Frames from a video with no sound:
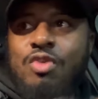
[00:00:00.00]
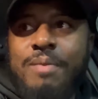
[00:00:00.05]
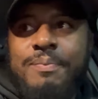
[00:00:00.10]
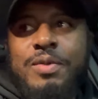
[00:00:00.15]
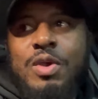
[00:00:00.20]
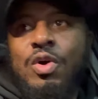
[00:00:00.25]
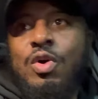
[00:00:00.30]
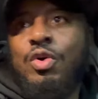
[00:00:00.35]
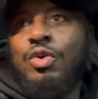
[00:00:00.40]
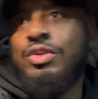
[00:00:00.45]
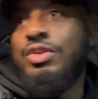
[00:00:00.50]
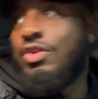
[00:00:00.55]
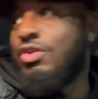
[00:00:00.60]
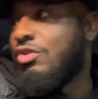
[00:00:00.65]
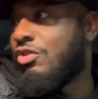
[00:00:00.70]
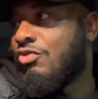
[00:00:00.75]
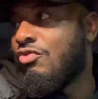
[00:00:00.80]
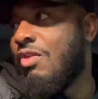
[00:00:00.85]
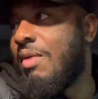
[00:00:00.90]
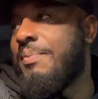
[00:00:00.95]
up your whole, you
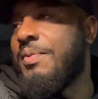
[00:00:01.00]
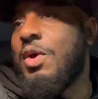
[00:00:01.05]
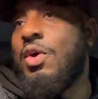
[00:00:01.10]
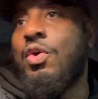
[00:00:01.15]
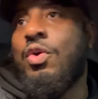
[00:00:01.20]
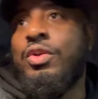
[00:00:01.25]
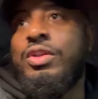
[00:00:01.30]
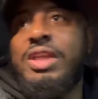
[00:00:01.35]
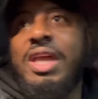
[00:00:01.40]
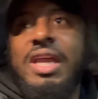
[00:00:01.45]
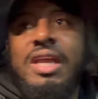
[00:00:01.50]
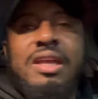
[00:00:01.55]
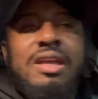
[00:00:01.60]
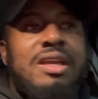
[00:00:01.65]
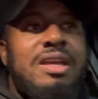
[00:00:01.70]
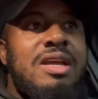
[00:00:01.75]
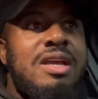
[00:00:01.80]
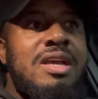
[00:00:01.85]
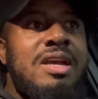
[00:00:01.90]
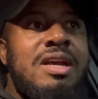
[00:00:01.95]
could screw up your whole day.
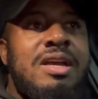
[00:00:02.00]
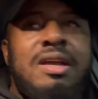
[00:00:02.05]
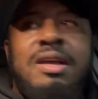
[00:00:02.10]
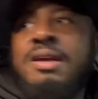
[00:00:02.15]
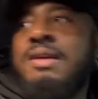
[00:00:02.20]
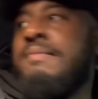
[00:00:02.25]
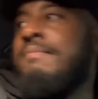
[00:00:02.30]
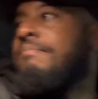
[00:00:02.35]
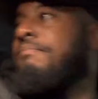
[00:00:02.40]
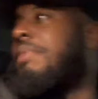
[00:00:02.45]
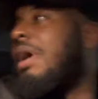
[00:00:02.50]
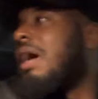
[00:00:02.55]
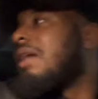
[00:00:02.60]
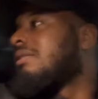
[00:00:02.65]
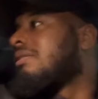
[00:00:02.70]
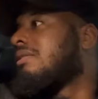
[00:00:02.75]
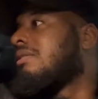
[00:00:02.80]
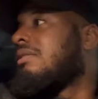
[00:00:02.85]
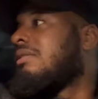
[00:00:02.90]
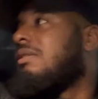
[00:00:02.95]
But
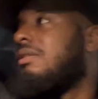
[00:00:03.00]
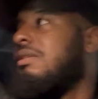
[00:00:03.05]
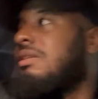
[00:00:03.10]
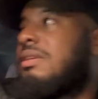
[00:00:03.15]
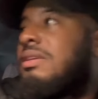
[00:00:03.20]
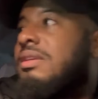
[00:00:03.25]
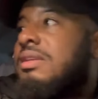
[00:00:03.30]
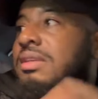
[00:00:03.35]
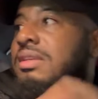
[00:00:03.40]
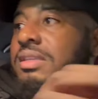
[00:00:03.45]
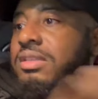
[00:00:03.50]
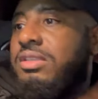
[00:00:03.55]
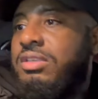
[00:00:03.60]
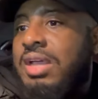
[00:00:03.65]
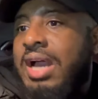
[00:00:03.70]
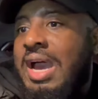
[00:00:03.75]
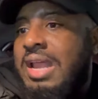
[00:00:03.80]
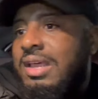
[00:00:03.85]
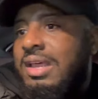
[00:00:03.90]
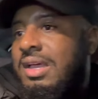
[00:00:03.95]

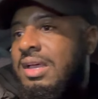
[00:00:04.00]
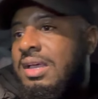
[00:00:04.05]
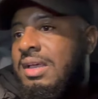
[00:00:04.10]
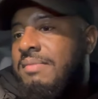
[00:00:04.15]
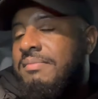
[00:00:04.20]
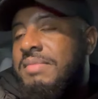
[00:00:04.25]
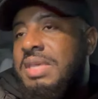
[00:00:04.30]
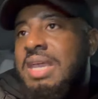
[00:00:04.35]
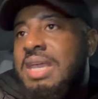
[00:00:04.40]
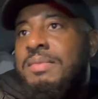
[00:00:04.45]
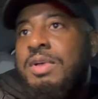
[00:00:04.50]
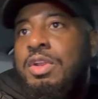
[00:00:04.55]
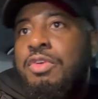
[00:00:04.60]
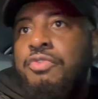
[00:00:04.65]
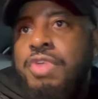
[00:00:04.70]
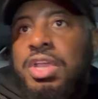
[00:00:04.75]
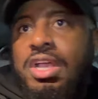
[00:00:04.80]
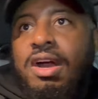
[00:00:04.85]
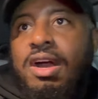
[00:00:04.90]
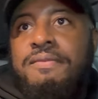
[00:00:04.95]
you gotta be able to
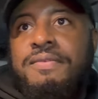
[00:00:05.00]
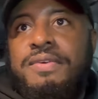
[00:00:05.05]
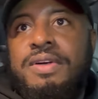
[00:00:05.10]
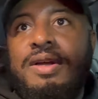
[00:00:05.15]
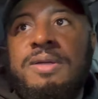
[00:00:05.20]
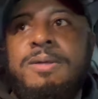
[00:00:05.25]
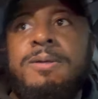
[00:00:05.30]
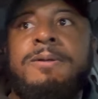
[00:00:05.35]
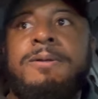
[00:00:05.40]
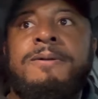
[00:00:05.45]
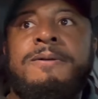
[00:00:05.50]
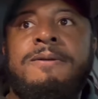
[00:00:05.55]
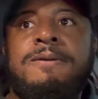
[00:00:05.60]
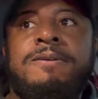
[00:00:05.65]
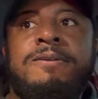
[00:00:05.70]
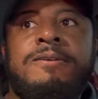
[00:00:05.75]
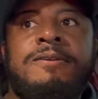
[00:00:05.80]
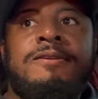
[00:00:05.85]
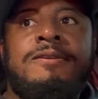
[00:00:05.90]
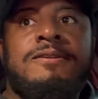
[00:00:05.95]
recover.
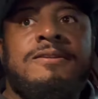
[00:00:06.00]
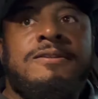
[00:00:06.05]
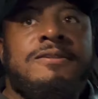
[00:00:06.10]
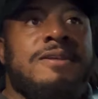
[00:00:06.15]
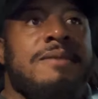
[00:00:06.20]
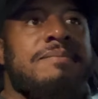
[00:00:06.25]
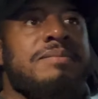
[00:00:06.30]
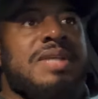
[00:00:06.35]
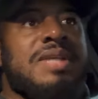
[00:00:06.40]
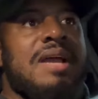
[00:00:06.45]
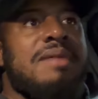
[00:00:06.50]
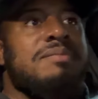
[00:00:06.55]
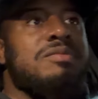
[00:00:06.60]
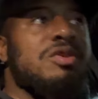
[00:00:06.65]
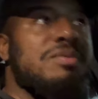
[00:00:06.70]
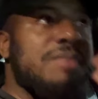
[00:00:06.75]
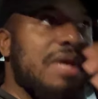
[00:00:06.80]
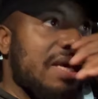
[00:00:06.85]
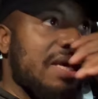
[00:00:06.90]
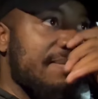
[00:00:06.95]
Sometimes
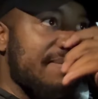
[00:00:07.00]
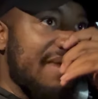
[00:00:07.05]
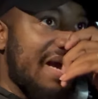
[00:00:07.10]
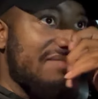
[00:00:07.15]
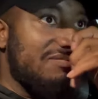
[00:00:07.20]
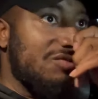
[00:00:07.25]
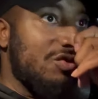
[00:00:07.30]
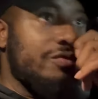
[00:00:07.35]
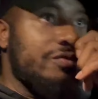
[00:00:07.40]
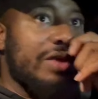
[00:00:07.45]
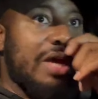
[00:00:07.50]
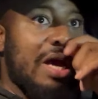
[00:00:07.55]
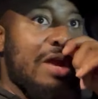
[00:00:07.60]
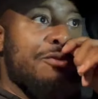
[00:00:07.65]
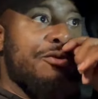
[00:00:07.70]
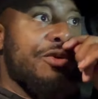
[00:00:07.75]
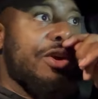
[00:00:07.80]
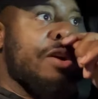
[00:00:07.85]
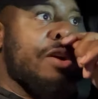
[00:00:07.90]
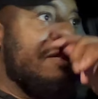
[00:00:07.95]
you make a bad move, you
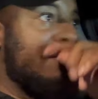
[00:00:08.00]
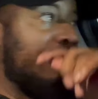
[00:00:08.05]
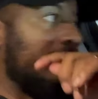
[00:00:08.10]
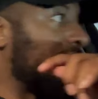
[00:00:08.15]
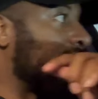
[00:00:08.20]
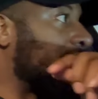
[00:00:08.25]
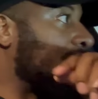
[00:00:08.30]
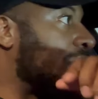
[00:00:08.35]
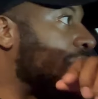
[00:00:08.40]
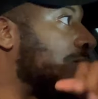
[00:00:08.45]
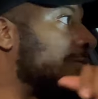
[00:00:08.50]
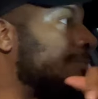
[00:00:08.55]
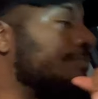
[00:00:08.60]
gotta recover. So